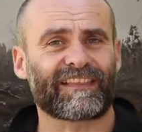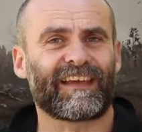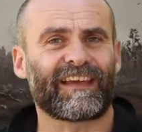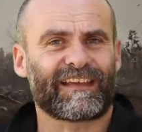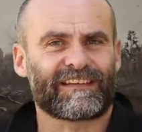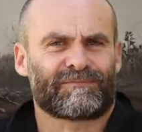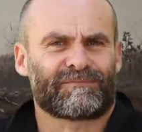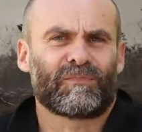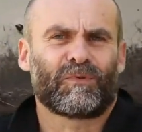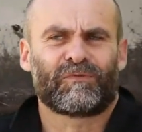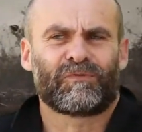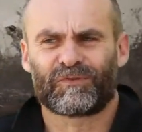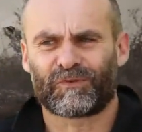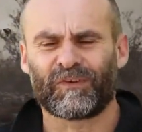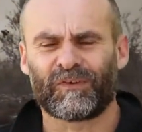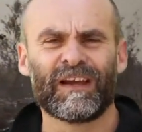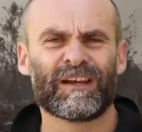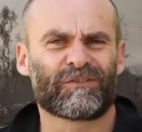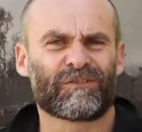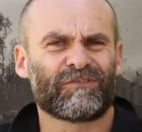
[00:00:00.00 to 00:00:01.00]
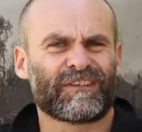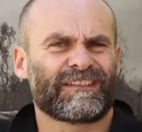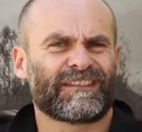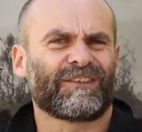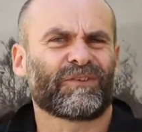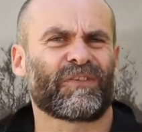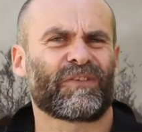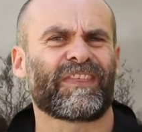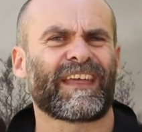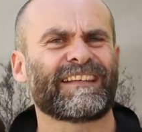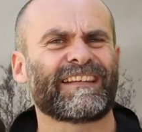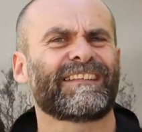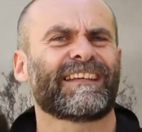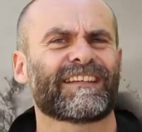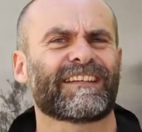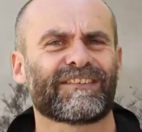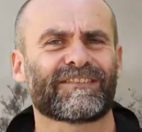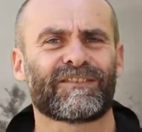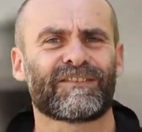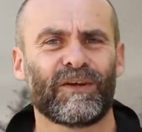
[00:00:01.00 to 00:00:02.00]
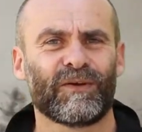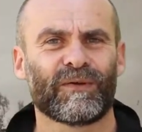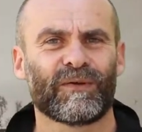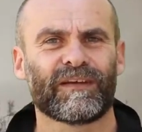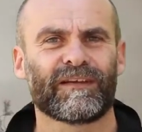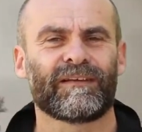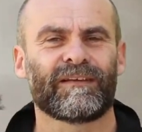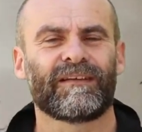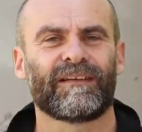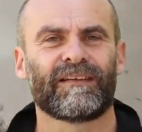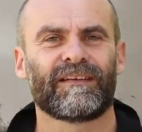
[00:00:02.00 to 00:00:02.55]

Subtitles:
That gives more sort of gritty authenticness to it.